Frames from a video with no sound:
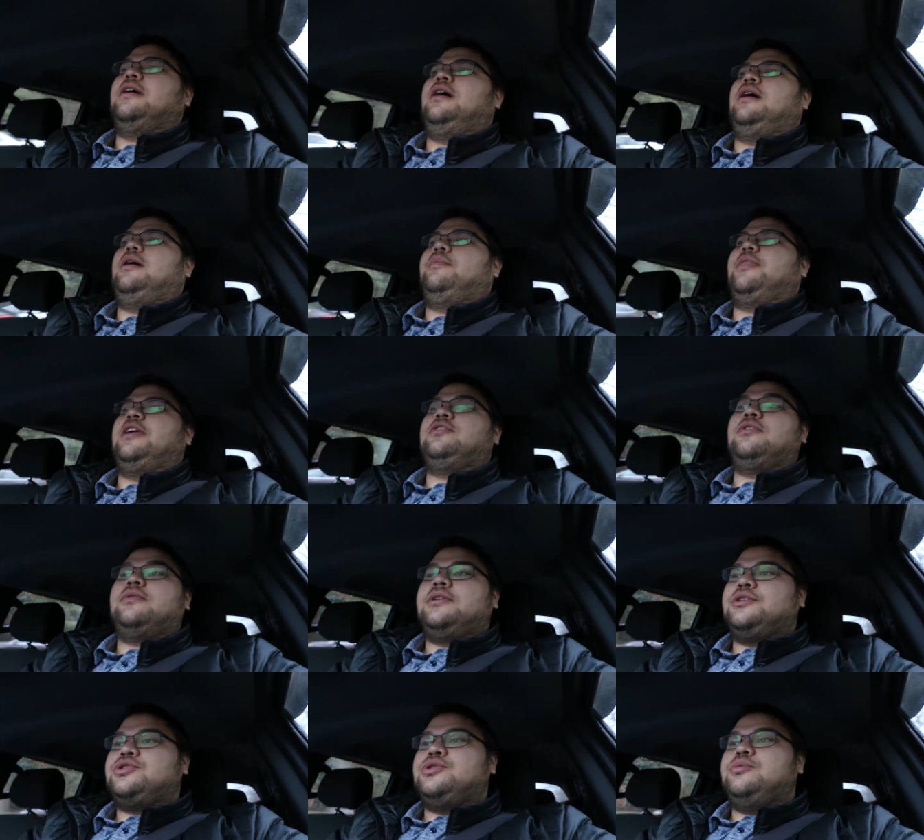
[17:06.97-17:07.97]
Um, they don't
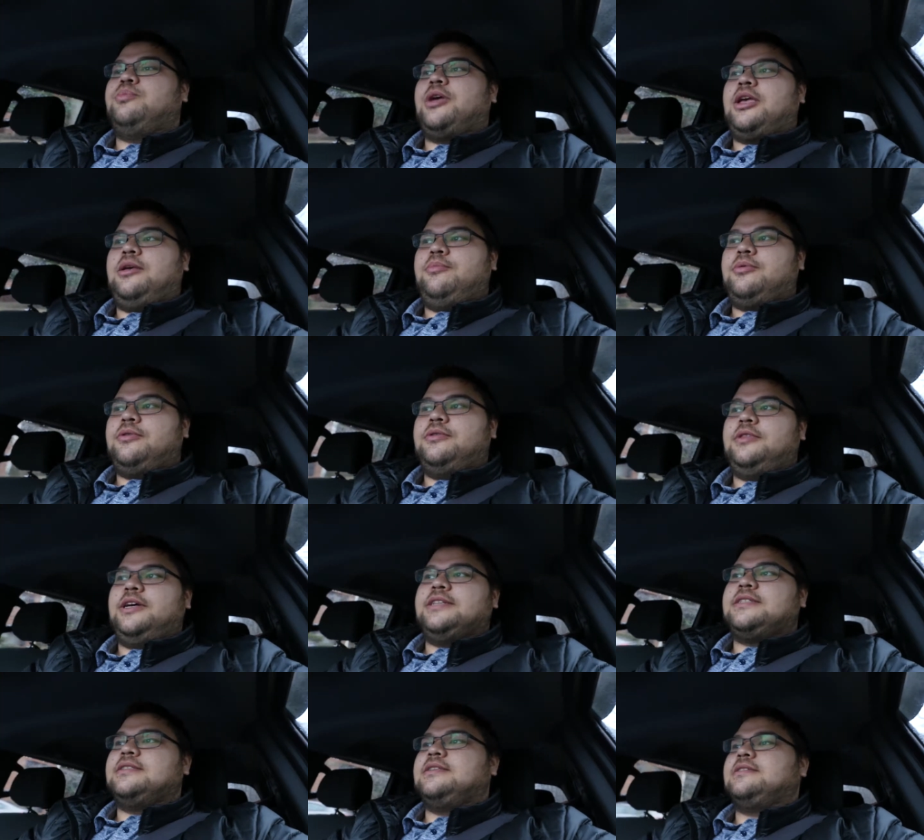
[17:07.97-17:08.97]
issue paper
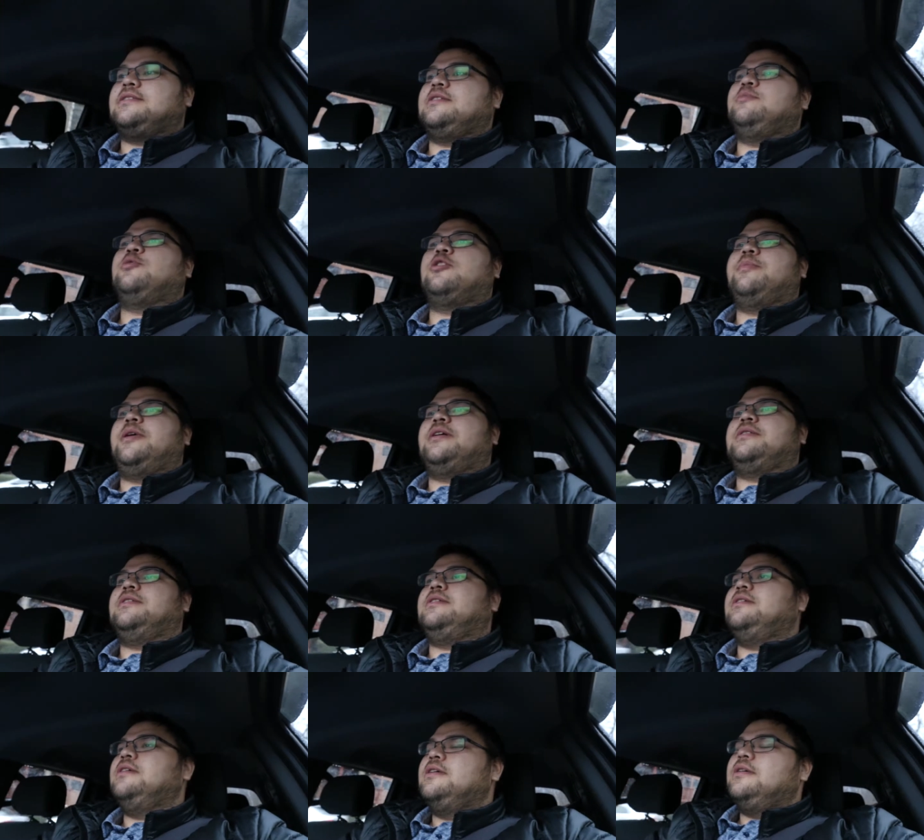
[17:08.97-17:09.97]
licenses anymore, apparently,